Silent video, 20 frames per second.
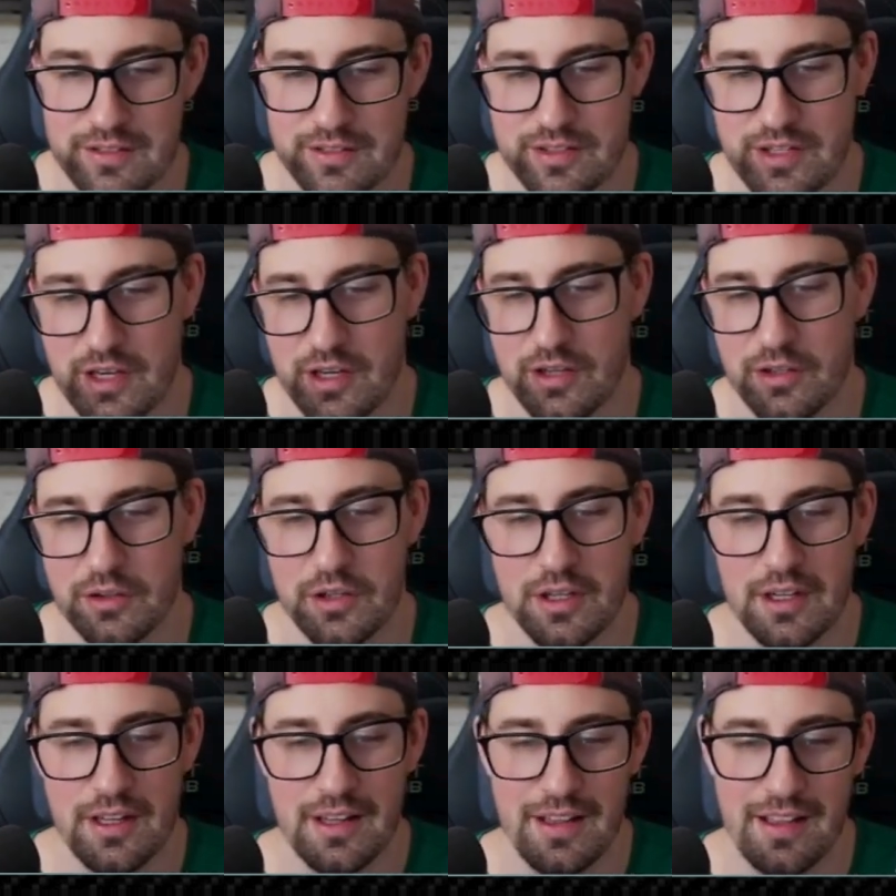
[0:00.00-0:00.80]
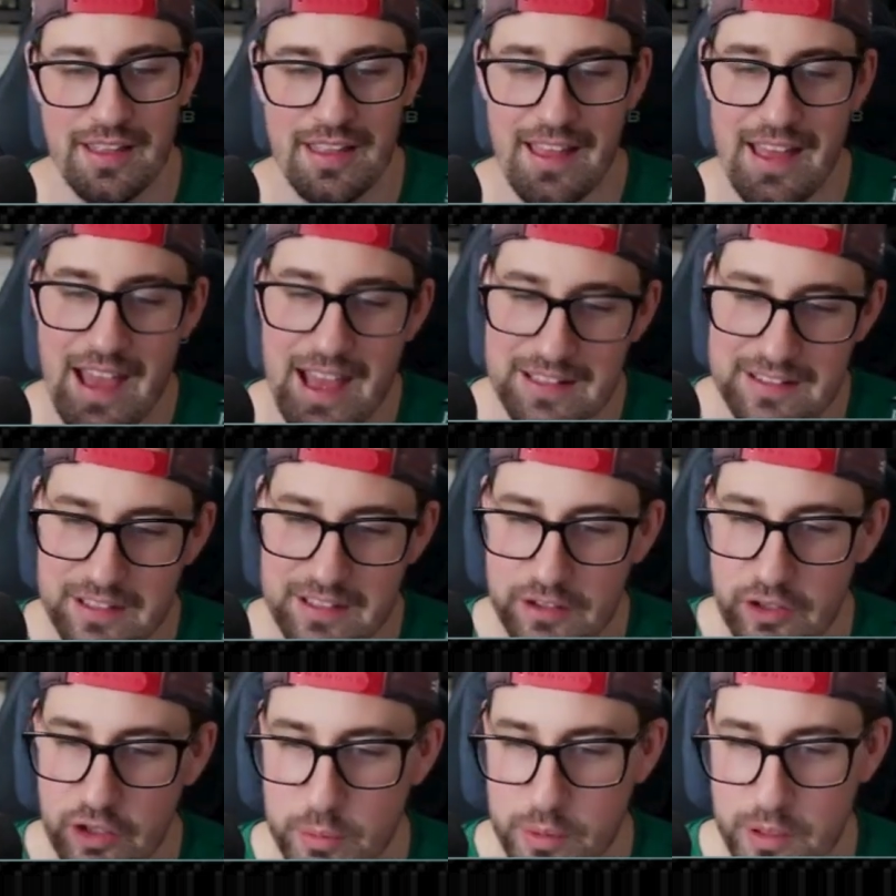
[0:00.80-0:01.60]
So that's a
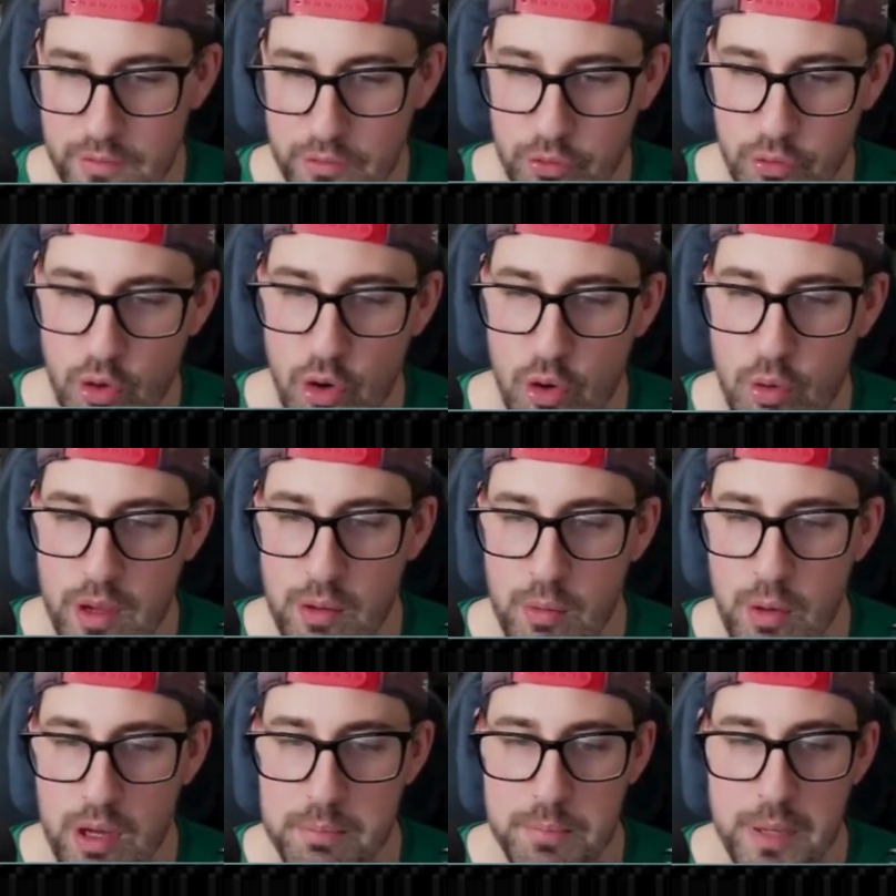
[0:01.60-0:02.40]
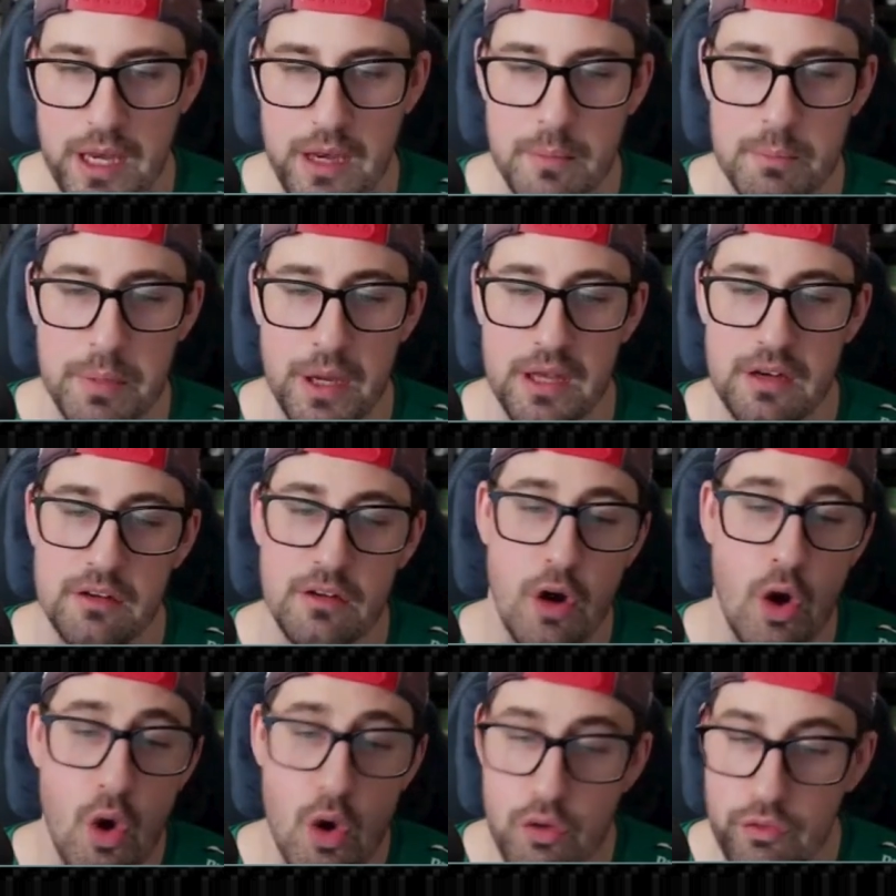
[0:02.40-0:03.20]
little bit of a throwaway one. But
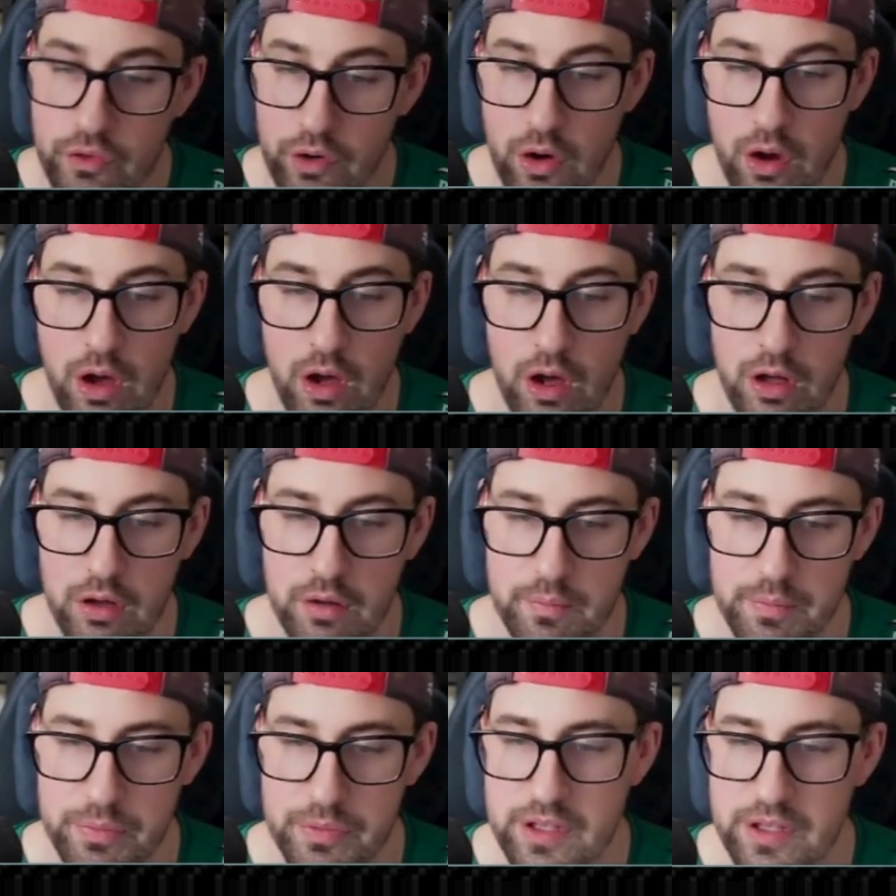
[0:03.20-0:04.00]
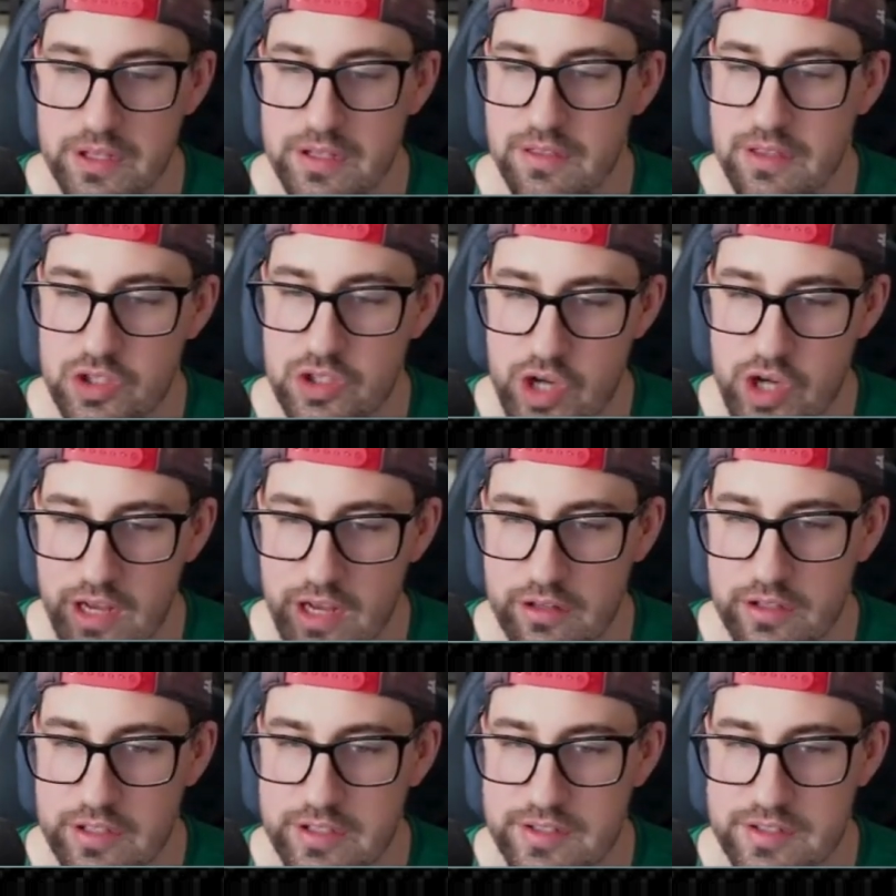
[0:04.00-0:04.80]
overall, the
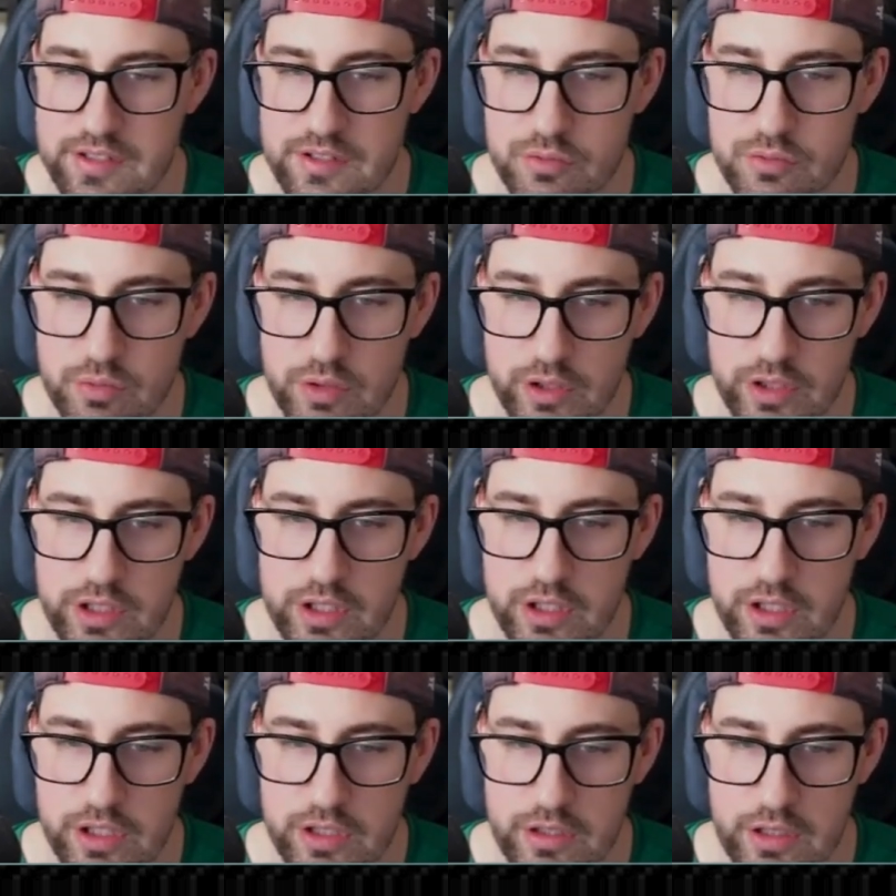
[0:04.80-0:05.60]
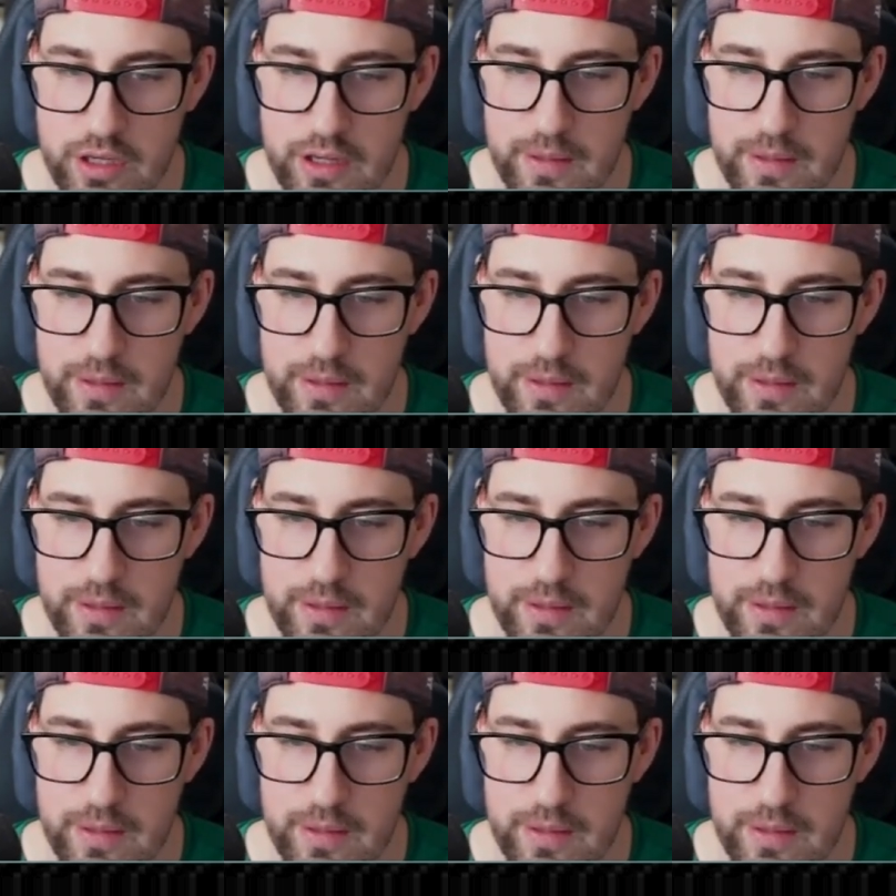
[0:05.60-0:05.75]
checklist is really good.